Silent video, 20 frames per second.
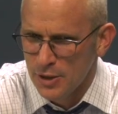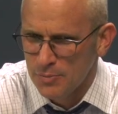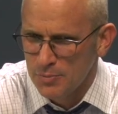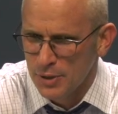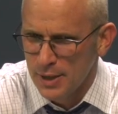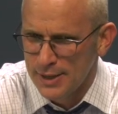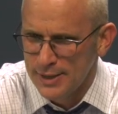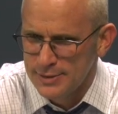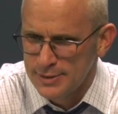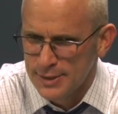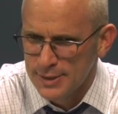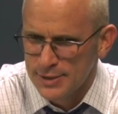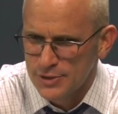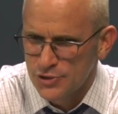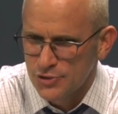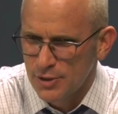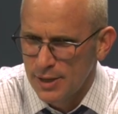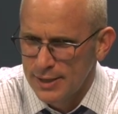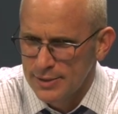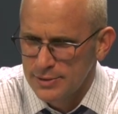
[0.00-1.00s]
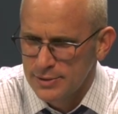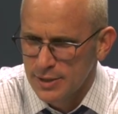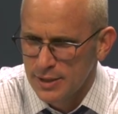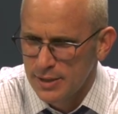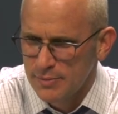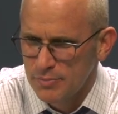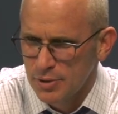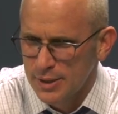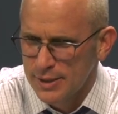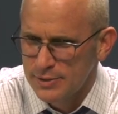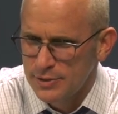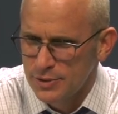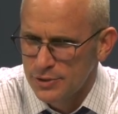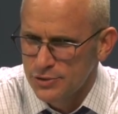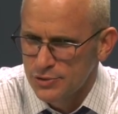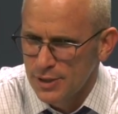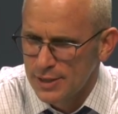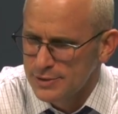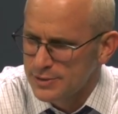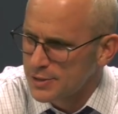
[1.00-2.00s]
playing to his strengths and then playing to the
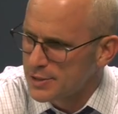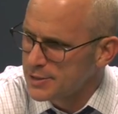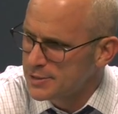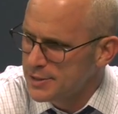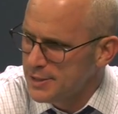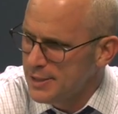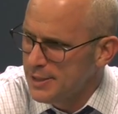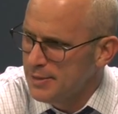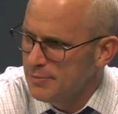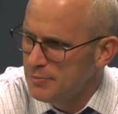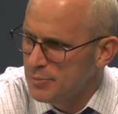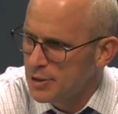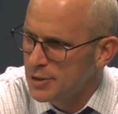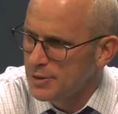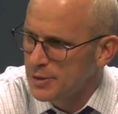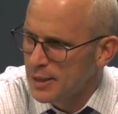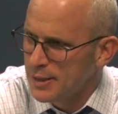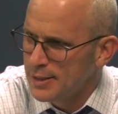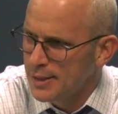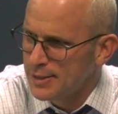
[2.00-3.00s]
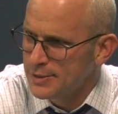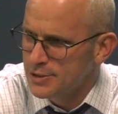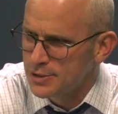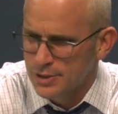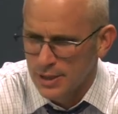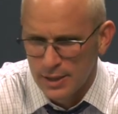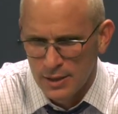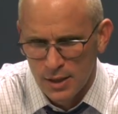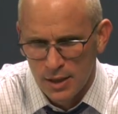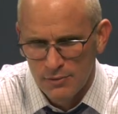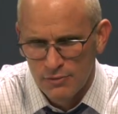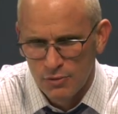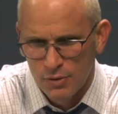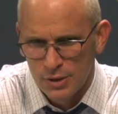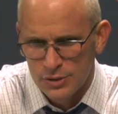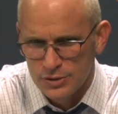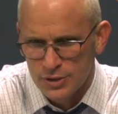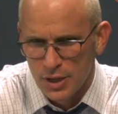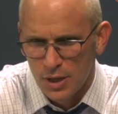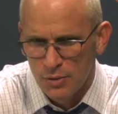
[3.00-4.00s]
strengths of the team. But I love
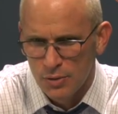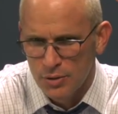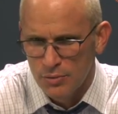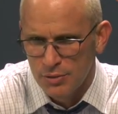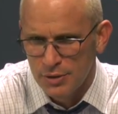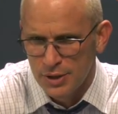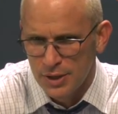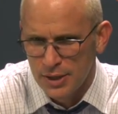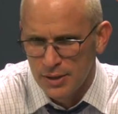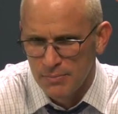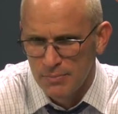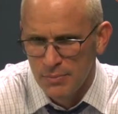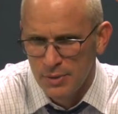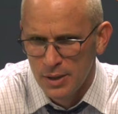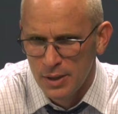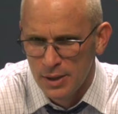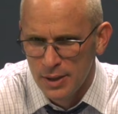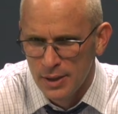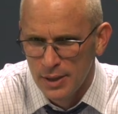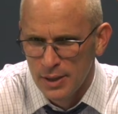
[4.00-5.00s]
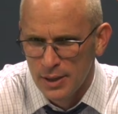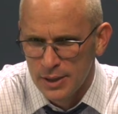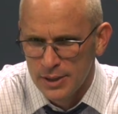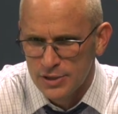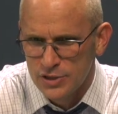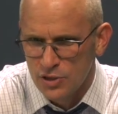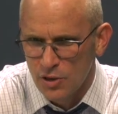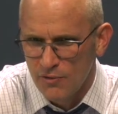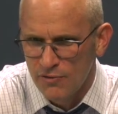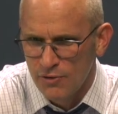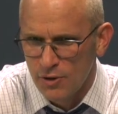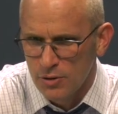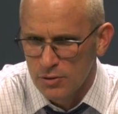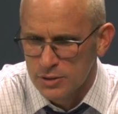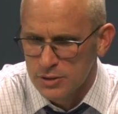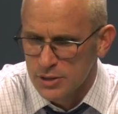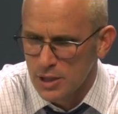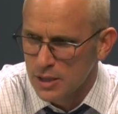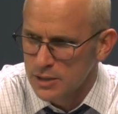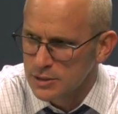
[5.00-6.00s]
where it's going with him. He's so
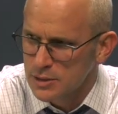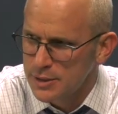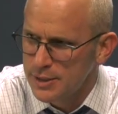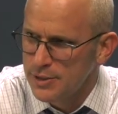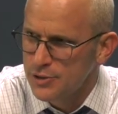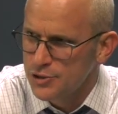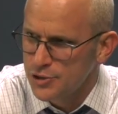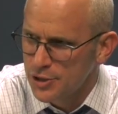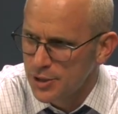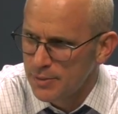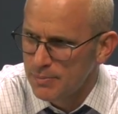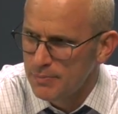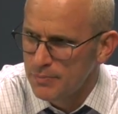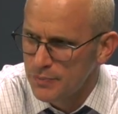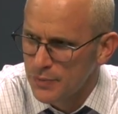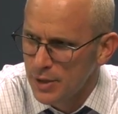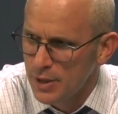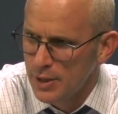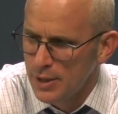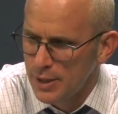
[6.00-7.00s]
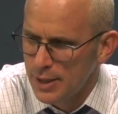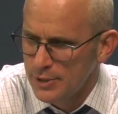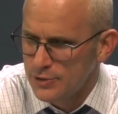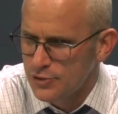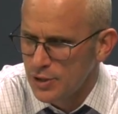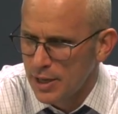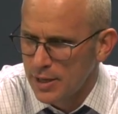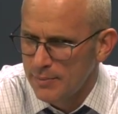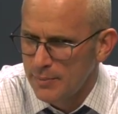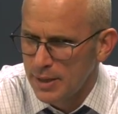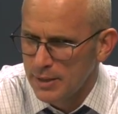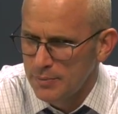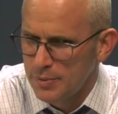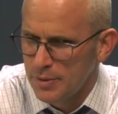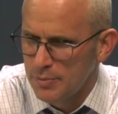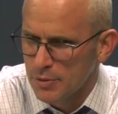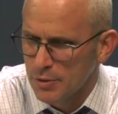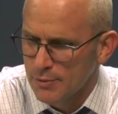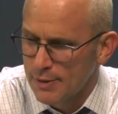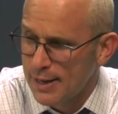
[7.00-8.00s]
focused on his leadership and trying to make
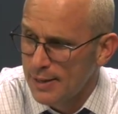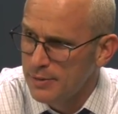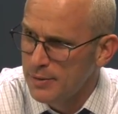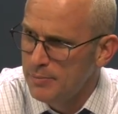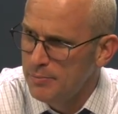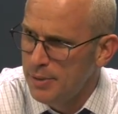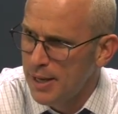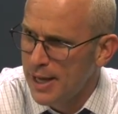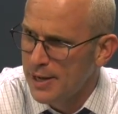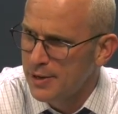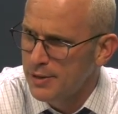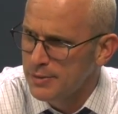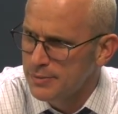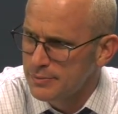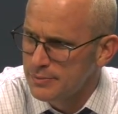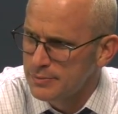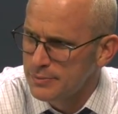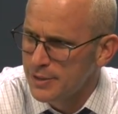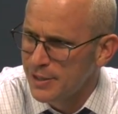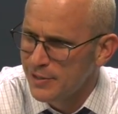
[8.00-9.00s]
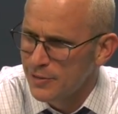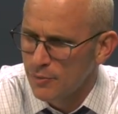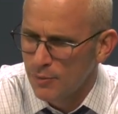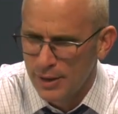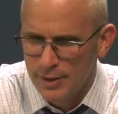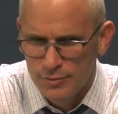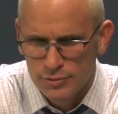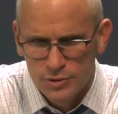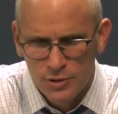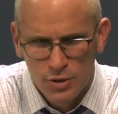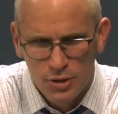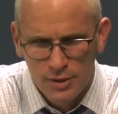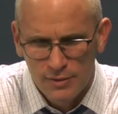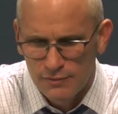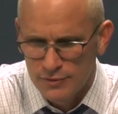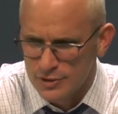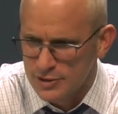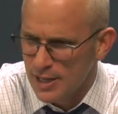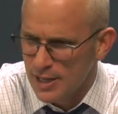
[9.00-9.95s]
people around him better. You know, the way he was looking for